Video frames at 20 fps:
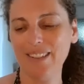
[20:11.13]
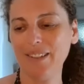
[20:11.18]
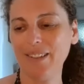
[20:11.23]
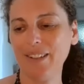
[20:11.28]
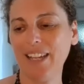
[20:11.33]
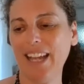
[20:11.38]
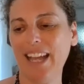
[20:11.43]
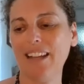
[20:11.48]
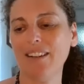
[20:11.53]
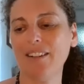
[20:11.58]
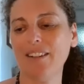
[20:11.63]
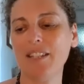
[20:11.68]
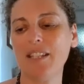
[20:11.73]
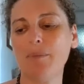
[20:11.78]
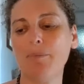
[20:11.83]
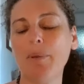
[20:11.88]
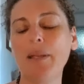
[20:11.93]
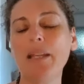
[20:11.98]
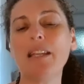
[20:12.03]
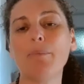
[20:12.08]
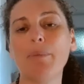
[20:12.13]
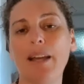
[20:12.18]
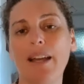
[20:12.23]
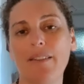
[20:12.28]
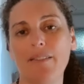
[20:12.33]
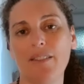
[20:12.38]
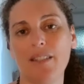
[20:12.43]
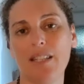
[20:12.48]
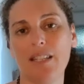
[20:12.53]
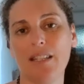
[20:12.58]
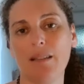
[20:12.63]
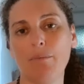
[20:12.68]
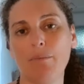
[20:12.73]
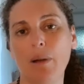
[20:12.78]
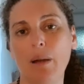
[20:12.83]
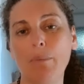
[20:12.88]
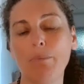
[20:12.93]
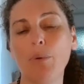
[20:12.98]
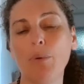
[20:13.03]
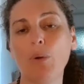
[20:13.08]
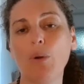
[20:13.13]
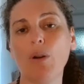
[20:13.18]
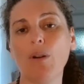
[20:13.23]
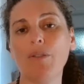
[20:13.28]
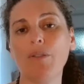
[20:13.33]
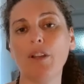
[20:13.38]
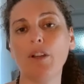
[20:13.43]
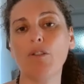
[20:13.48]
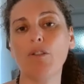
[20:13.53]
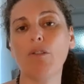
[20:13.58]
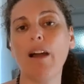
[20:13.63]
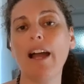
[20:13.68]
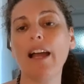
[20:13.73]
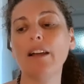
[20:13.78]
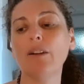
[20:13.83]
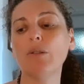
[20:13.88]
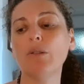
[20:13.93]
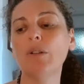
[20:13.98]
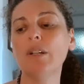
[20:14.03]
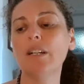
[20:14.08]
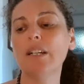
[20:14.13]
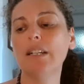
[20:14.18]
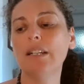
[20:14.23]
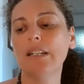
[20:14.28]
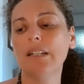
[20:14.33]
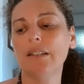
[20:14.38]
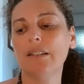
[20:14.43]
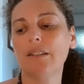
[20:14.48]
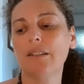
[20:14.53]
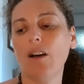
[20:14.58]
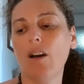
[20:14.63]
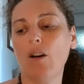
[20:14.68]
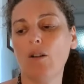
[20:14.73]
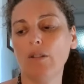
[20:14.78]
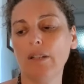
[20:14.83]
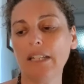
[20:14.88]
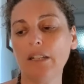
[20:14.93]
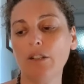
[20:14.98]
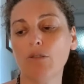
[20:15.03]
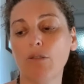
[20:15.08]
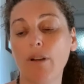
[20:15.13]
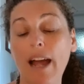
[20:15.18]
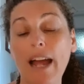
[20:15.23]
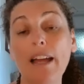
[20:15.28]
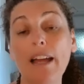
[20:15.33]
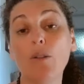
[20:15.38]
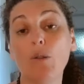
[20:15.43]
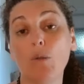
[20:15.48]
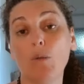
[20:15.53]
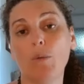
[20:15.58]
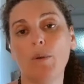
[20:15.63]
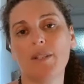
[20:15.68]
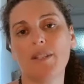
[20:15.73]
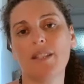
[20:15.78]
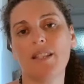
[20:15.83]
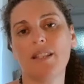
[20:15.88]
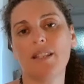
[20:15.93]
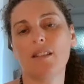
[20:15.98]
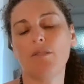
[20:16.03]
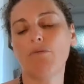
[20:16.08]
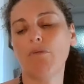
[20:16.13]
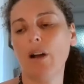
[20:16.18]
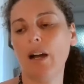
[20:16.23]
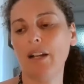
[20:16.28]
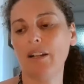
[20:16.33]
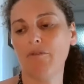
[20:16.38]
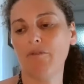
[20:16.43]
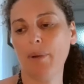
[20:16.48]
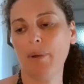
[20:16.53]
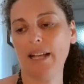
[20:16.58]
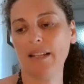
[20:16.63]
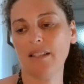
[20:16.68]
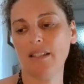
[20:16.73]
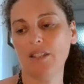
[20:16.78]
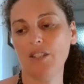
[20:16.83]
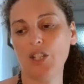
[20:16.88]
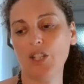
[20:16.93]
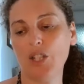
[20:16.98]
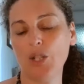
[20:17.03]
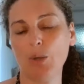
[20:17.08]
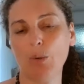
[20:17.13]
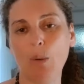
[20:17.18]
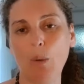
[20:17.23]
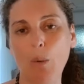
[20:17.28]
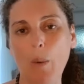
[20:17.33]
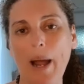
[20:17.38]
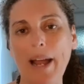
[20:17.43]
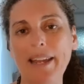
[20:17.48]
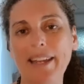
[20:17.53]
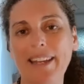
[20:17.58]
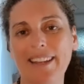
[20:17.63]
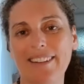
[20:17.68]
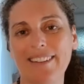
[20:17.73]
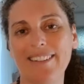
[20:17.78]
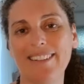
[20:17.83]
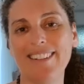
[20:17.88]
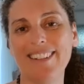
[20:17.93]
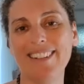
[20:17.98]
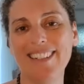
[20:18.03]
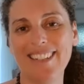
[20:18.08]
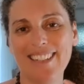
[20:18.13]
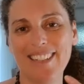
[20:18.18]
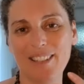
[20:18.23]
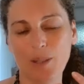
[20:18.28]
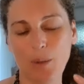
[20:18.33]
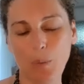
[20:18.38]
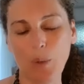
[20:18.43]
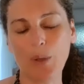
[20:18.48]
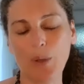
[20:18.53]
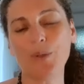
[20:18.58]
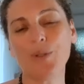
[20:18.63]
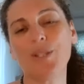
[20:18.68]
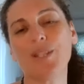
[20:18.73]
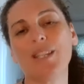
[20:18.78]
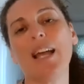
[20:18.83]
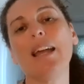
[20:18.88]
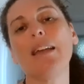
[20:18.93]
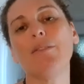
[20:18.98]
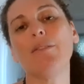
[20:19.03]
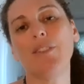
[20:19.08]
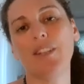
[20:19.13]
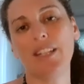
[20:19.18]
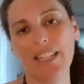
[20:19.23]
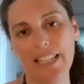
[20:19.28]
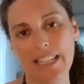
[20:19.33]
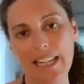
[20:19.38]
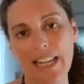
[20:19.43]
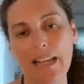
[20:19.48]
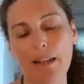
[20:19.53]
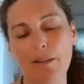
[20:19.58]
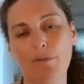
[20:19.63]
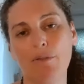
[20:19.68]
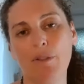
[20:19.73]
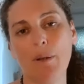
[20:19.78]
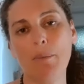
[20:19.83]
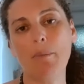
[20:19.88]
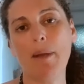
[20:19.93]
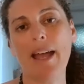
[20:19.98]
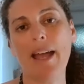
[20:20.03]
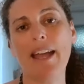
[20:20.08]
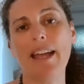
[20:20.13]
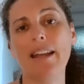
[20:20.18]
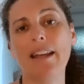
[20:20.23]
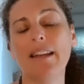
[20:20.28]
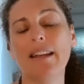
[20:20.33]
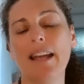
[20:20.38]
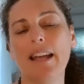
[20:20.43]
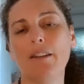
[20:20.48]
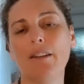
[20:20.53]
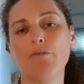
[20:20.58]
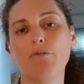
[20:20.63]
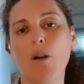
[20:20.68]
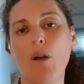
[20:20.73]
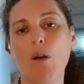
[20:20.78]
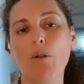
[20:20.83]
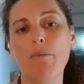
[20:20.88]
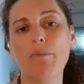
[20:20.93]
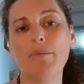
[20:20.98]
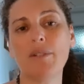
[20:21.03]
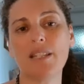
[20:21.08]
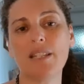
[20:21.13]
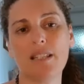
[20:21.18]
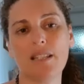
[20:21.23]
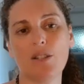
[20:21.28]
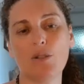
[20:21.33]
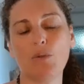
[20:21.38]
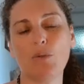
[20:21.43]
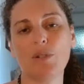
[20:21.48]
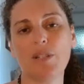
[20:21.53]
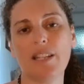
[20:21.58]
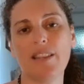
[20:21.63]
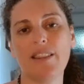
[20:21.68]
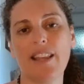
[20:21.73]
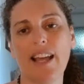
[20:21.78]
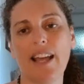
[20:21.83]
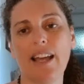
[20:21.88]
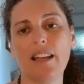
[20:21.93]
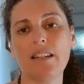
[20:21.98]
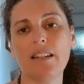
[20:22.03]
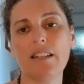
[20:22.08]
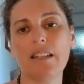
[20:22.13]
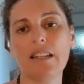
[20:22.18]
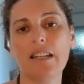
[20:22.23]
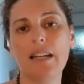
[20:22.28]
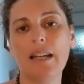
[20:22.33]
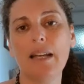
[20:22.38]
Okay, and I speak about this in my book on the Grail. The Holy Grail was the rite of passage to awaken the world's savior in every man, and Rome distorted that,